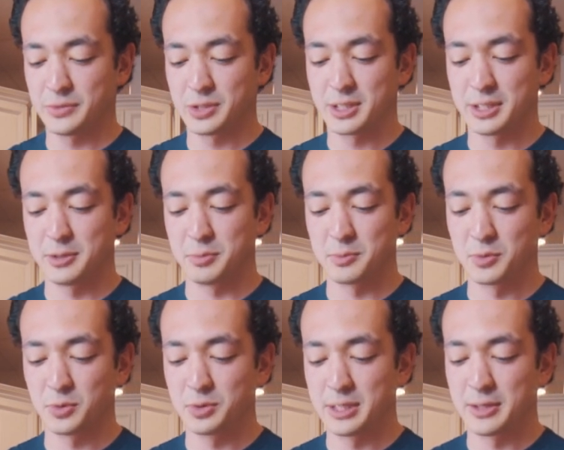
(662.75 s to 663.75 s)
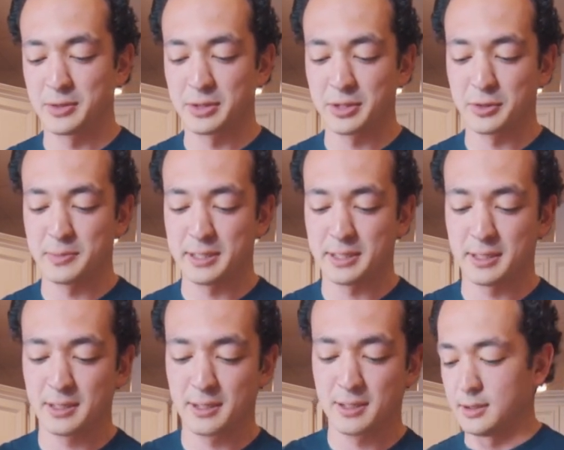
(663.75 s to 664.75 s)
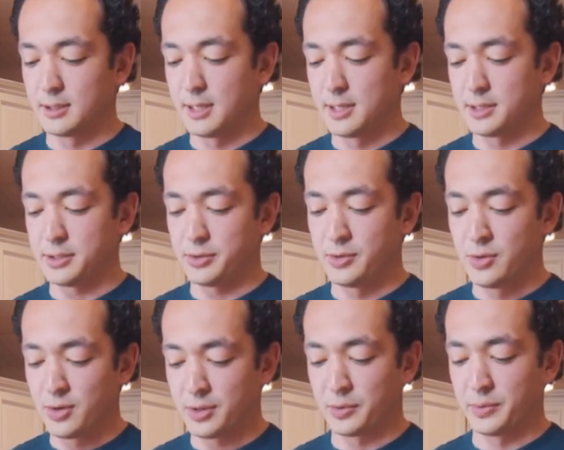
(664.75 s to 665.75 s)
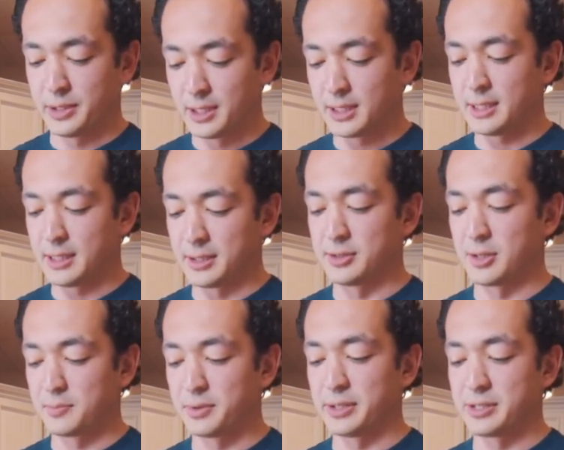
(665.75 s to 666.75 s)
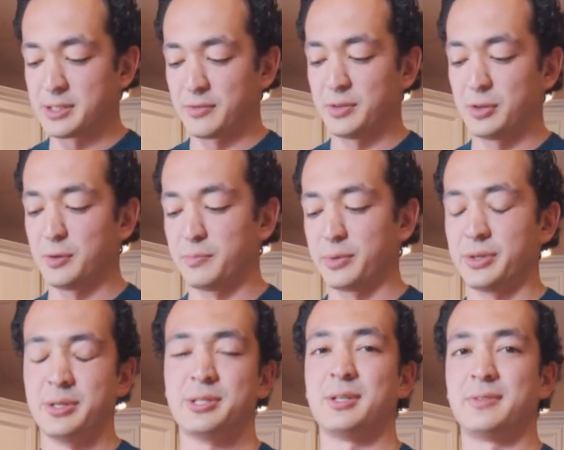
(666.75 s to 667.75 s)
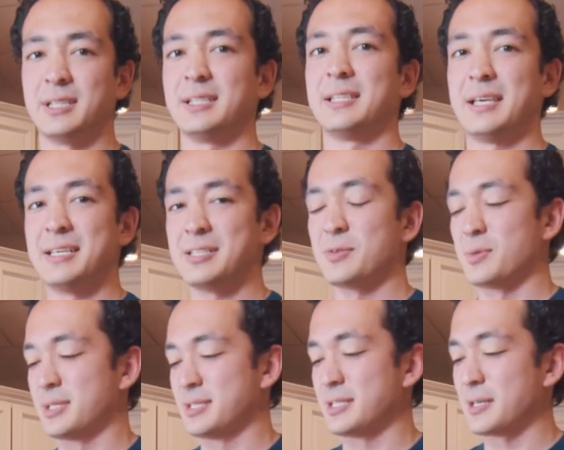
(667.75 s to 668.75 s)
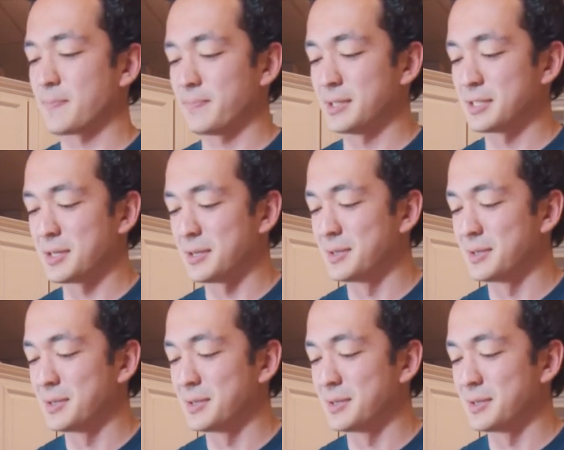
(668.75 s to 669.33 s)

to help them cool down a little bit. And you're not really eating dumplings if you don't burn yourself at least once. So.